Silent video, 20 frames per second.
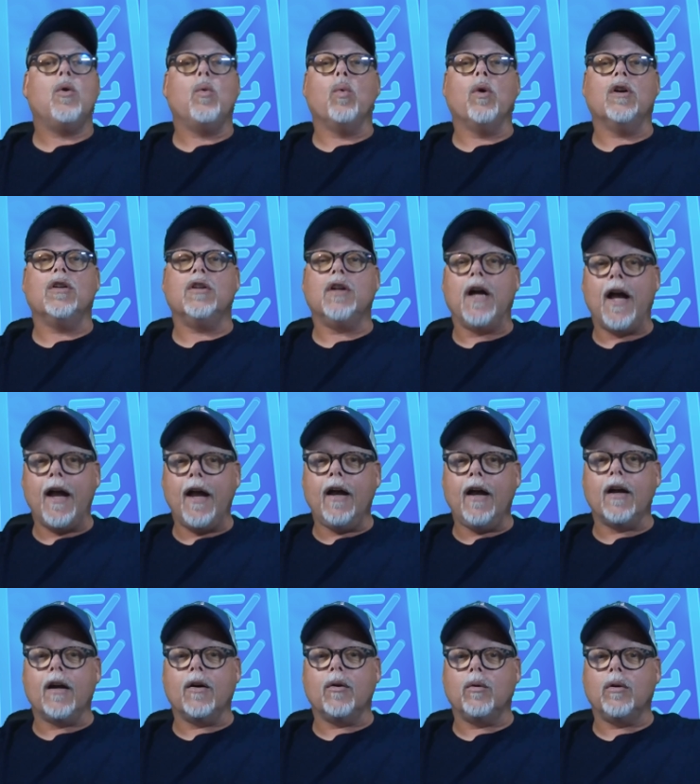Well,
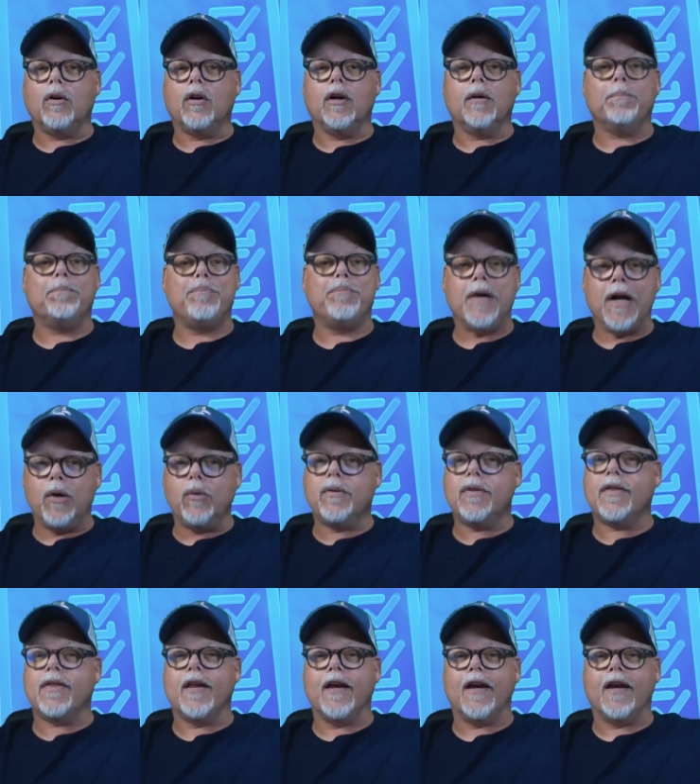how
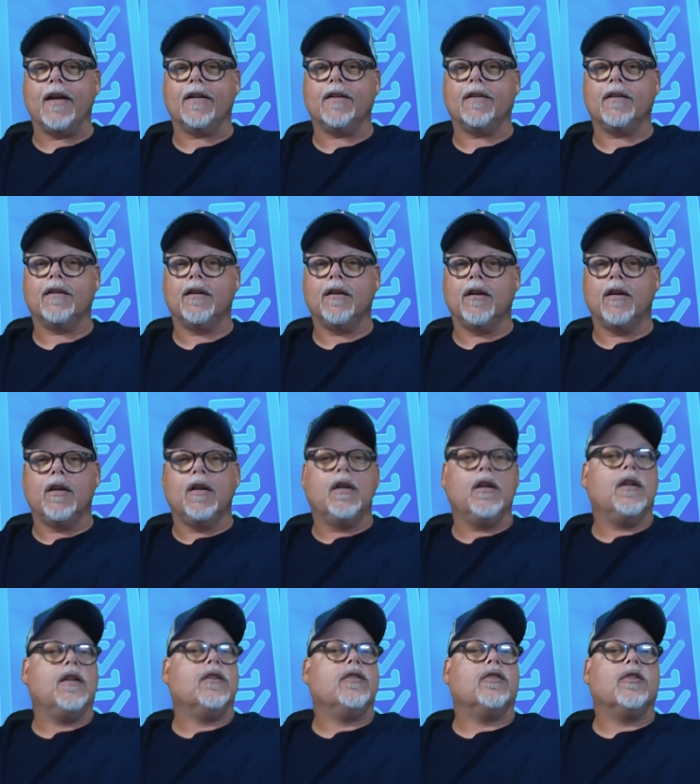about that?
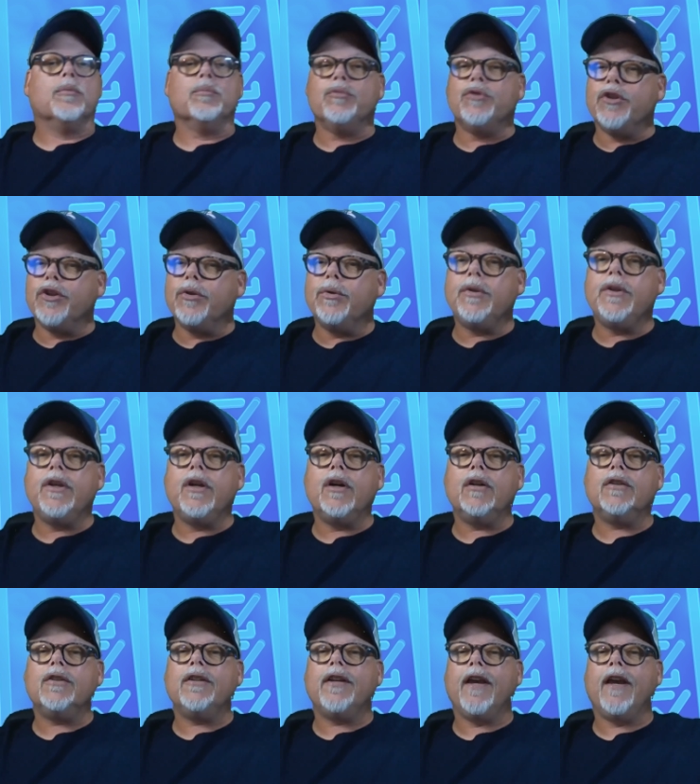Some new
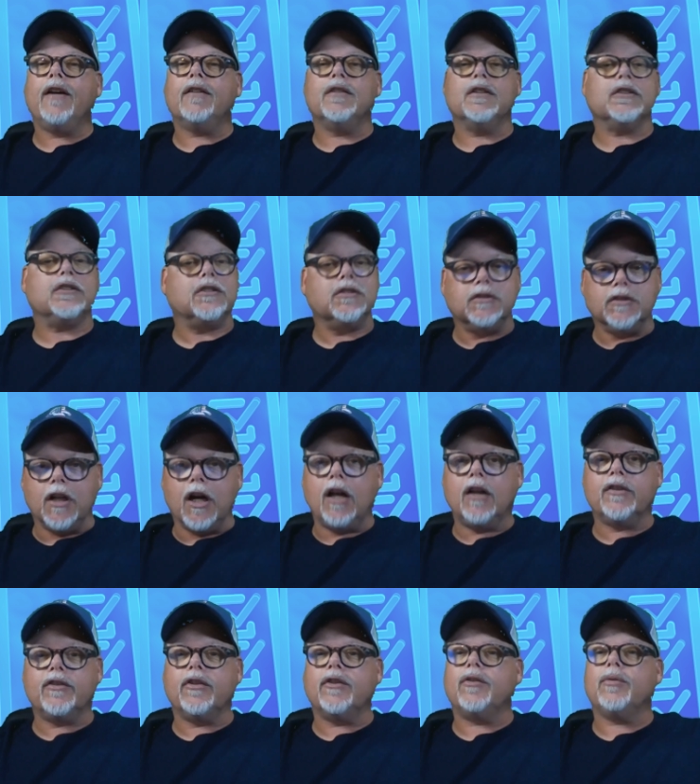young talent
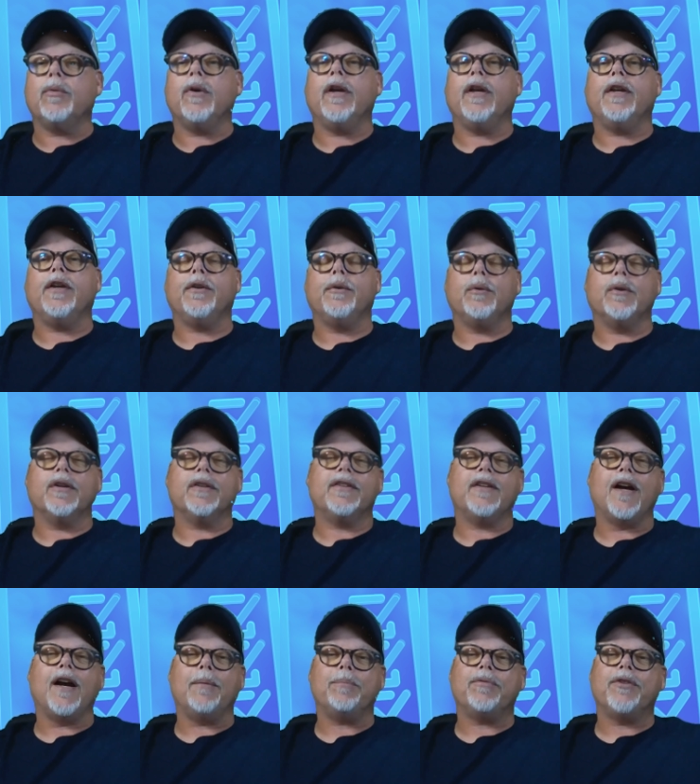claws its way into our
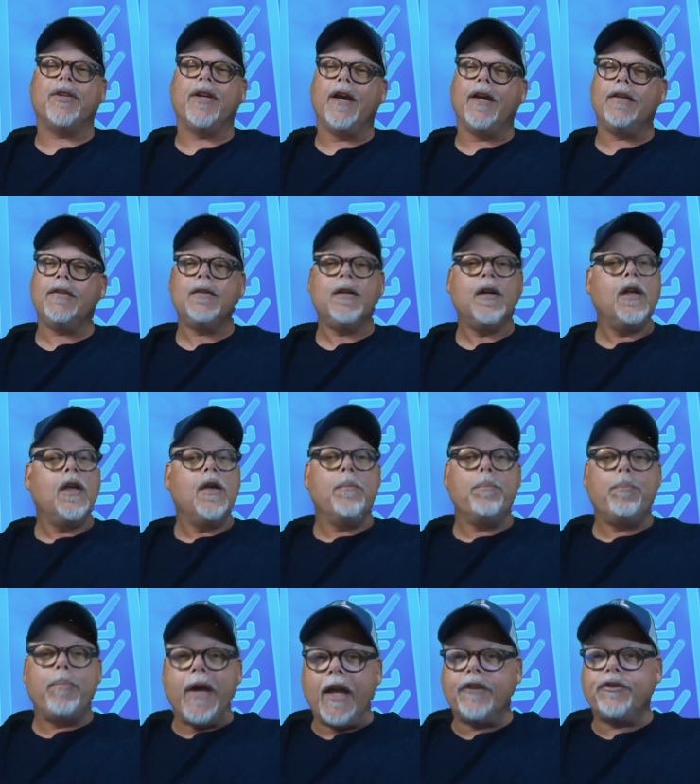top 10.
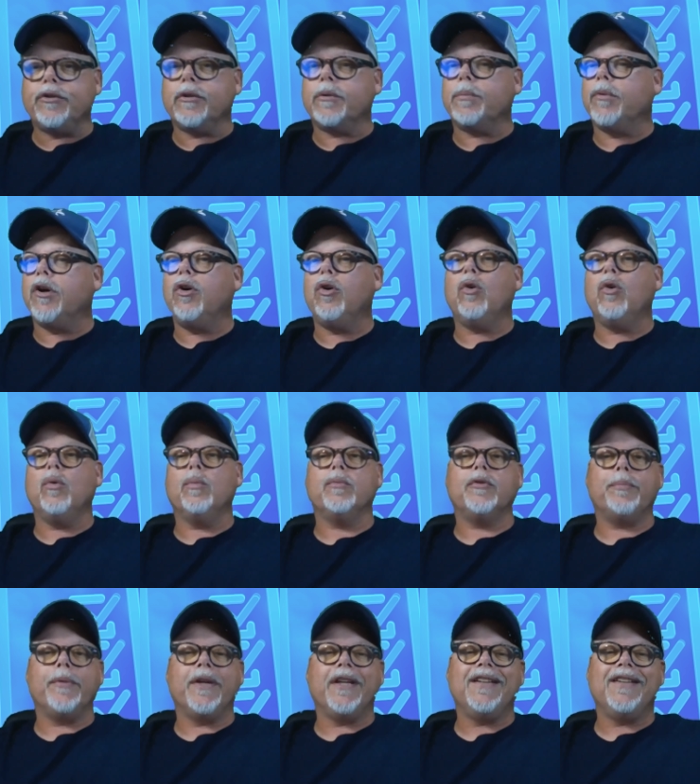Patrick
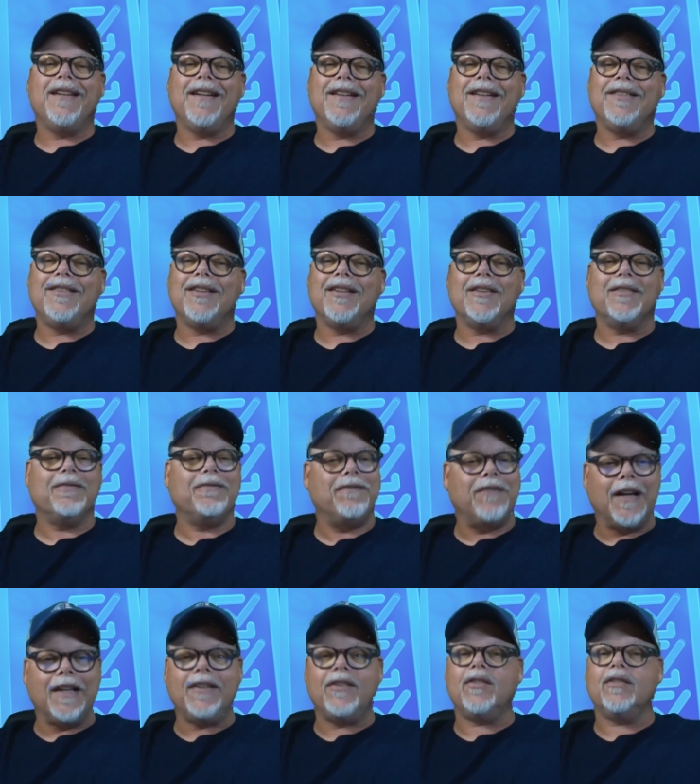Mahomes maintains his
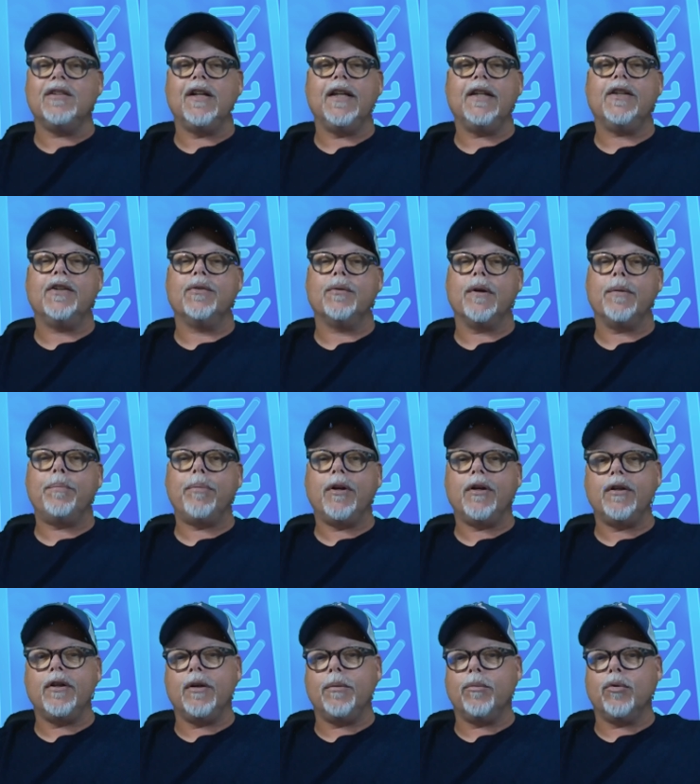vice like grip
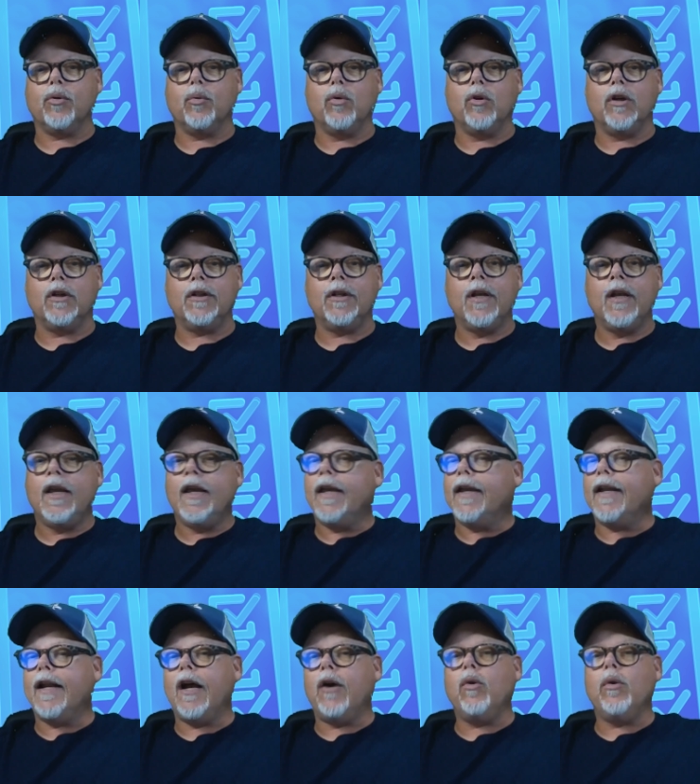on number 1.
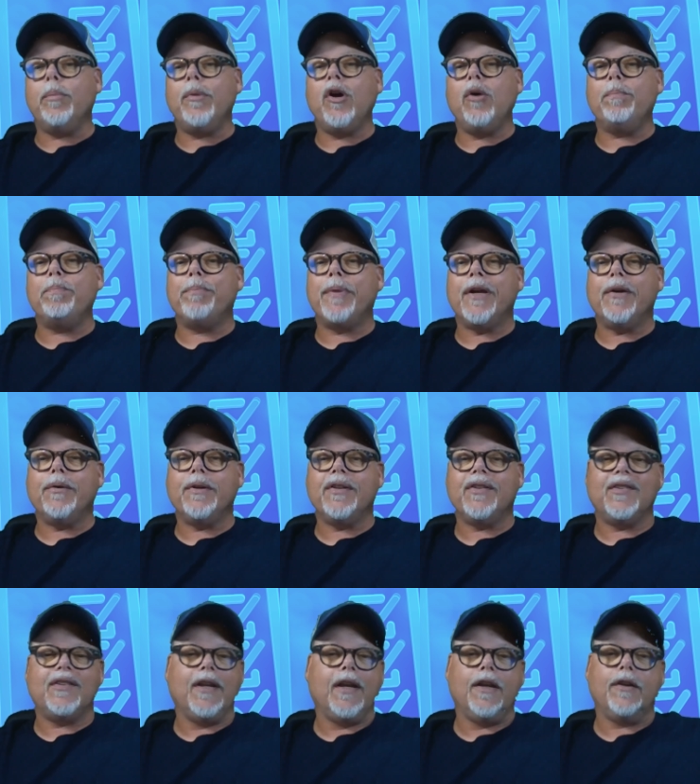And how about Barry
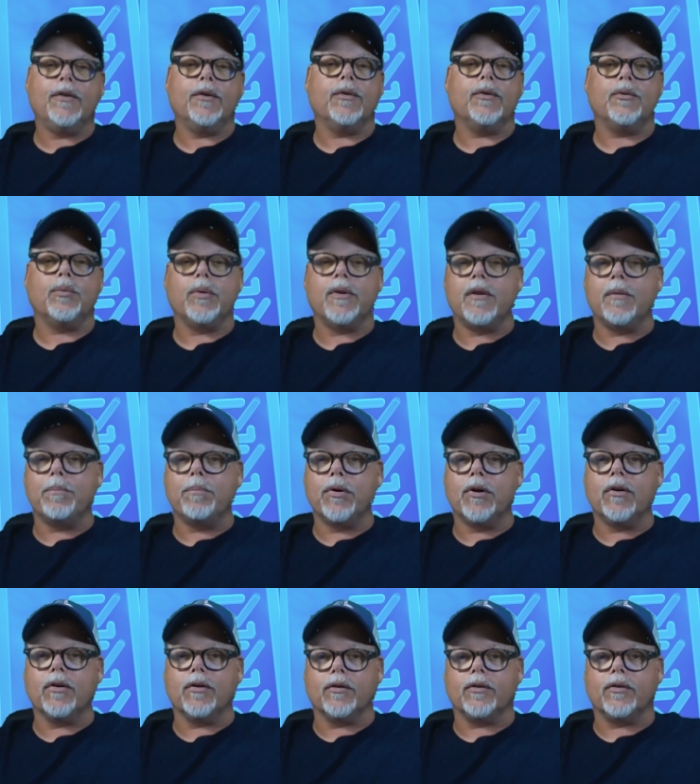Sanders with a
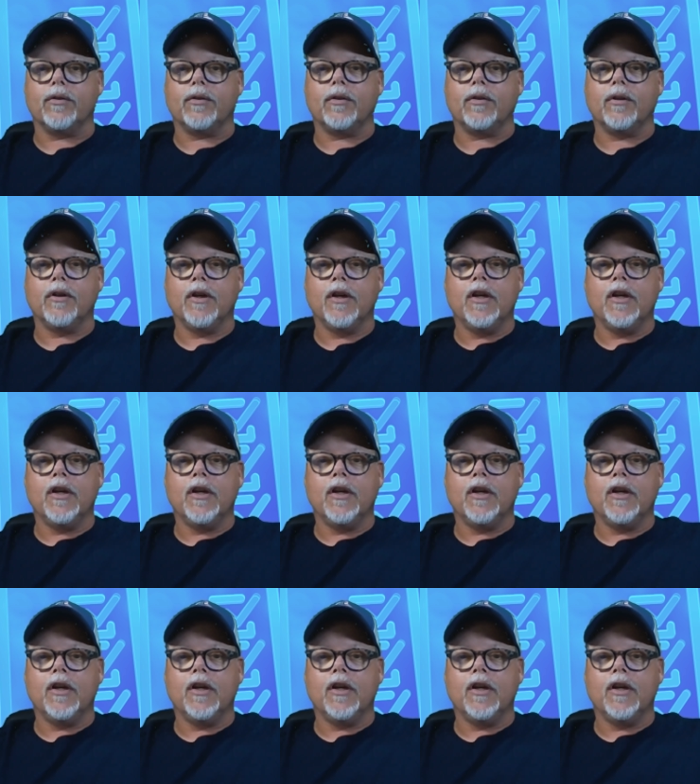burst?